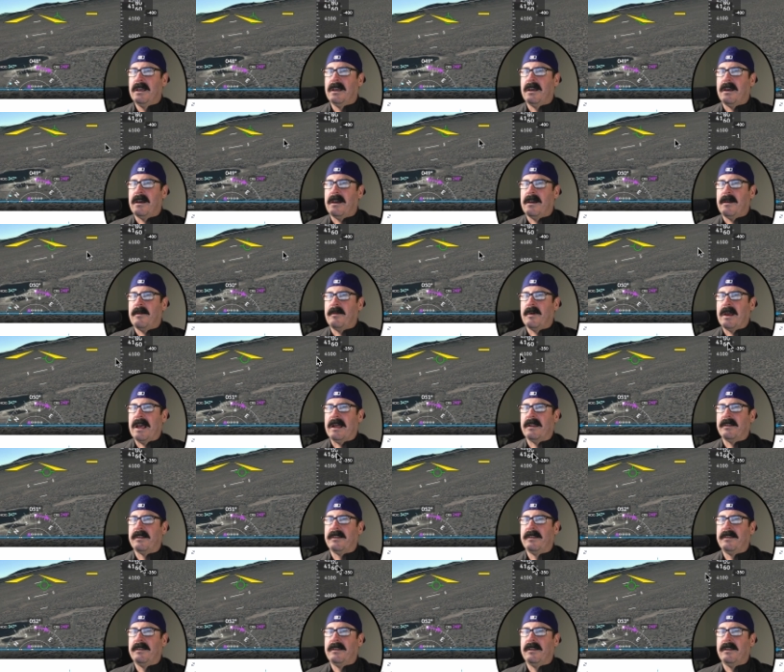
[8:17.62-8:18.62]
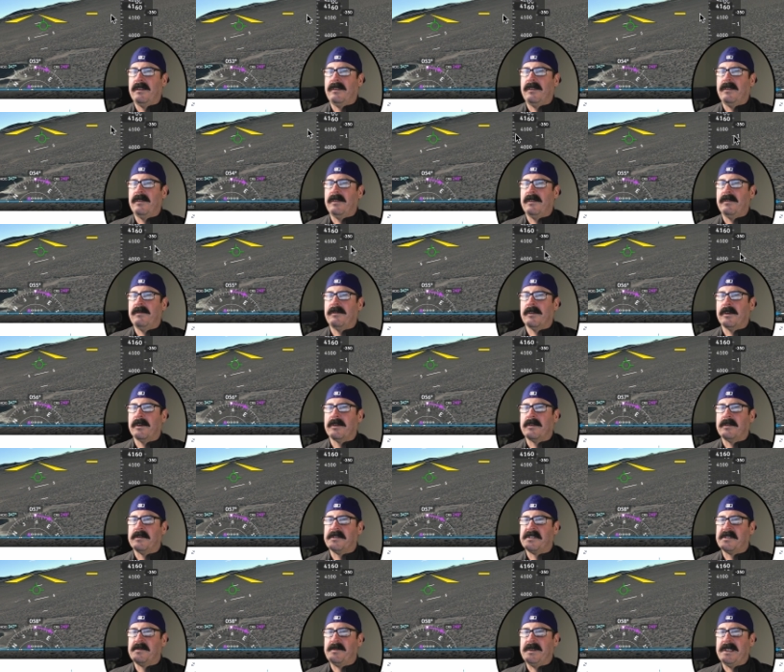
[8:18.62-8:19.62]
um, altitude,
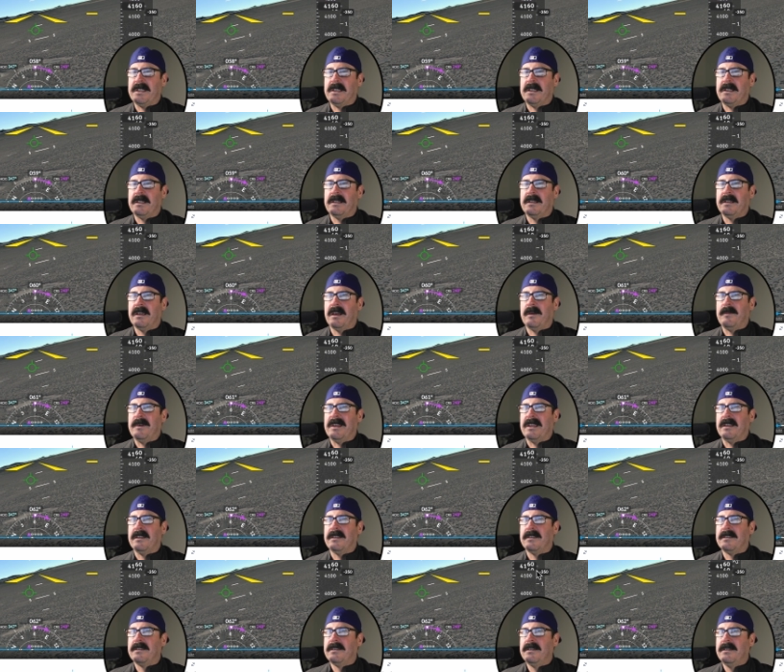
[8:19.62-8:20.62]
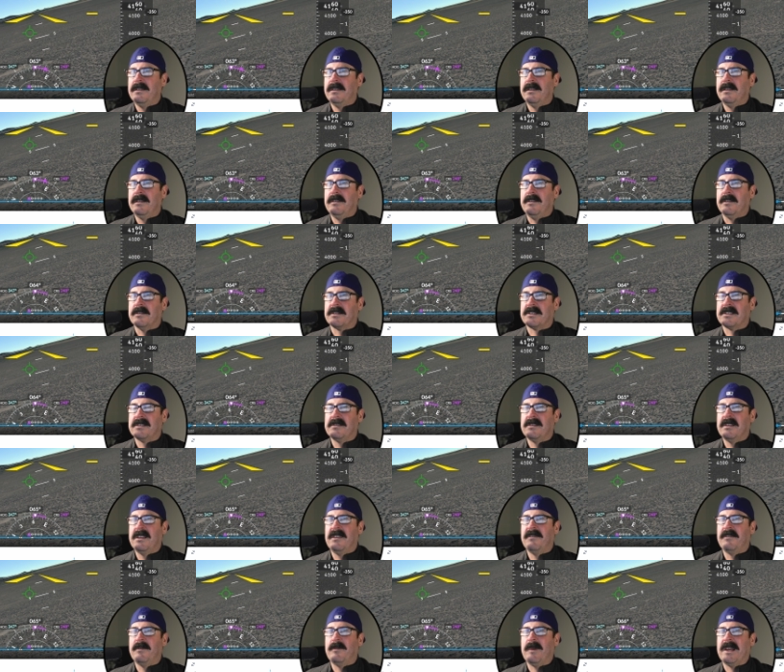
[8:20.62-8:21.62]
vertical speed. I mean,
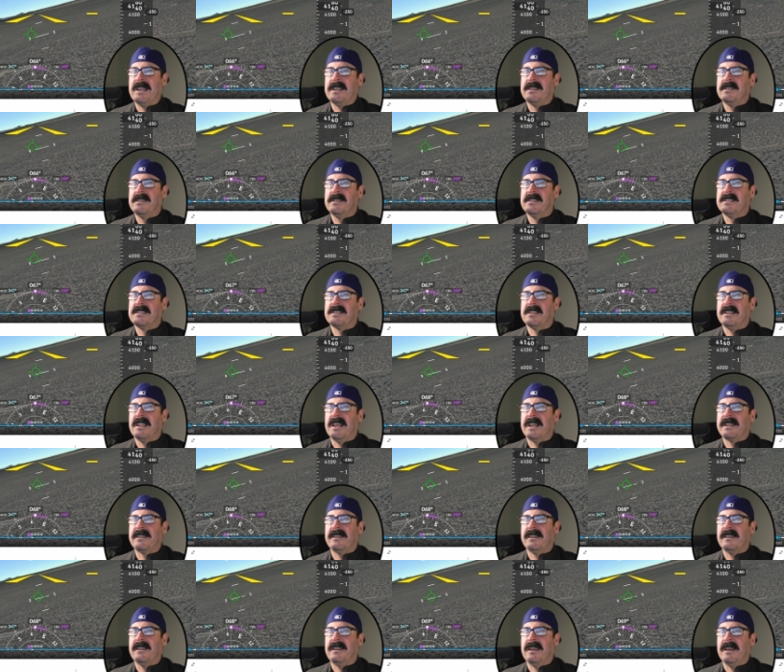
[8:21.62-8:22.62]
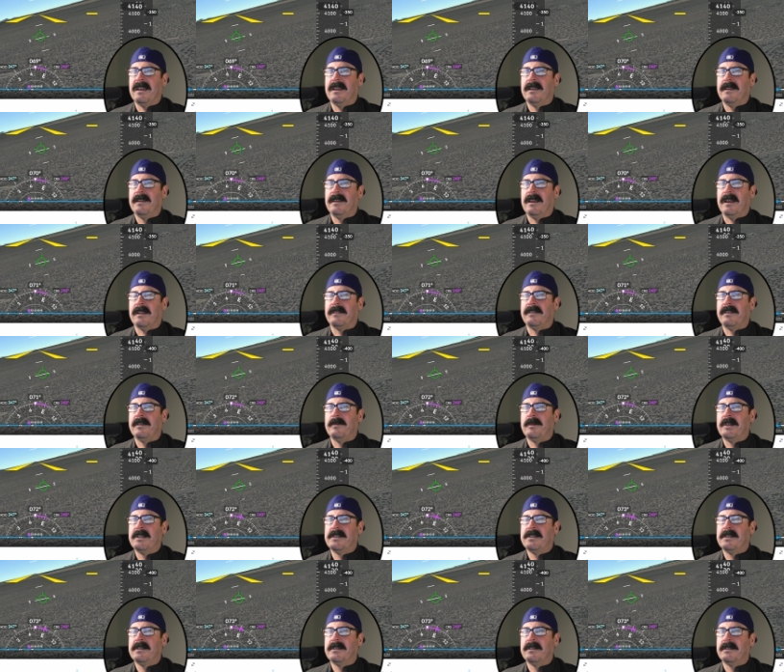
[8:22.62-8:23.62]
even my selected
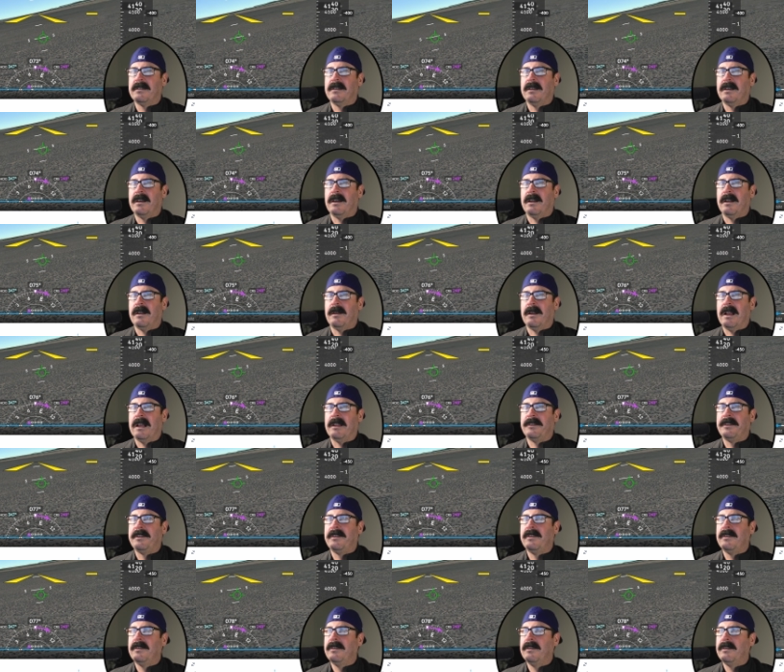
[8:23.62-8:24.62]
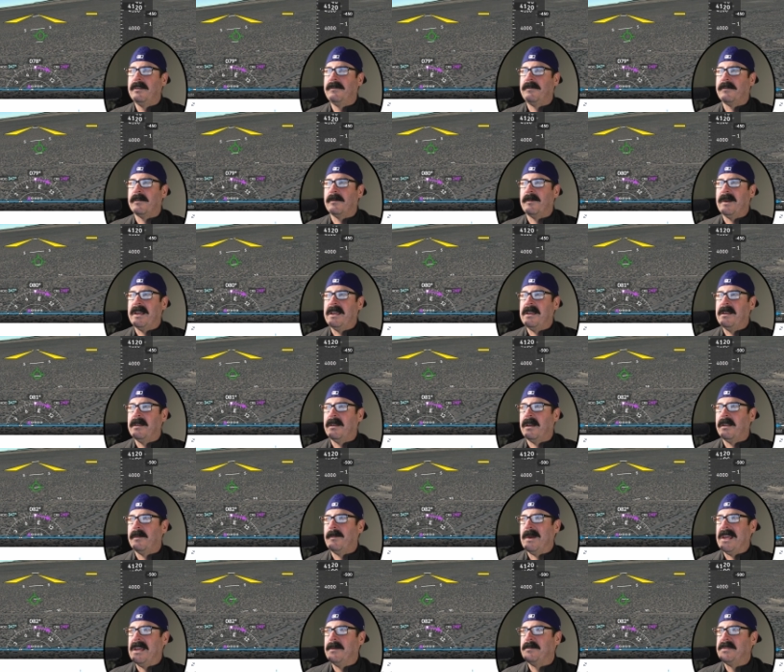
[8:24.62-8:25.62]
altimeter uh, altitude for my
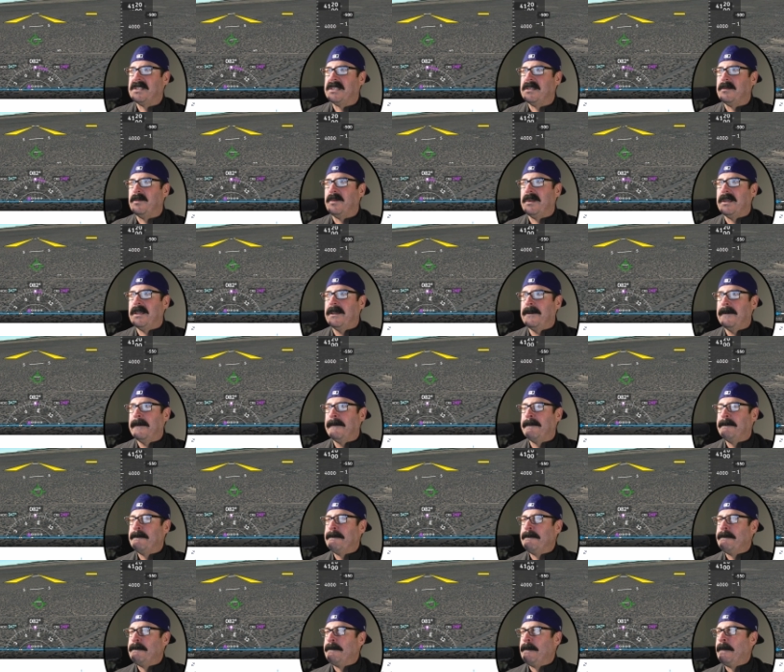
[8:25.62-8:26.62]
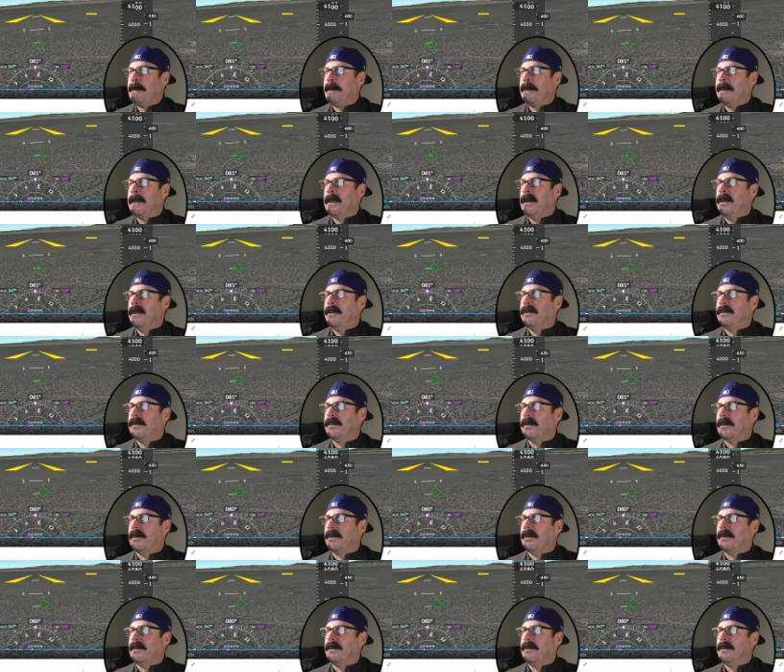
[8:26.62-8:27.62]
on my MCP.
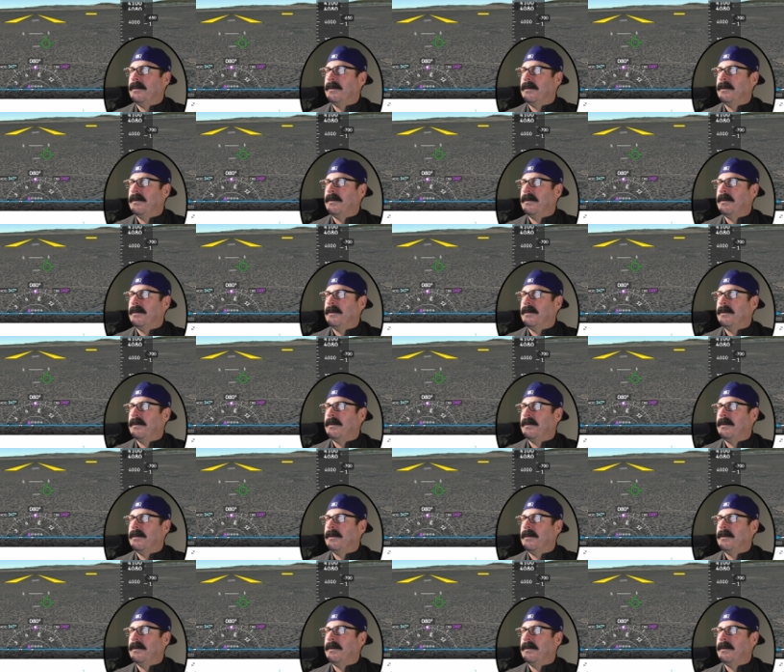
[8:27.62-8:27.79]
So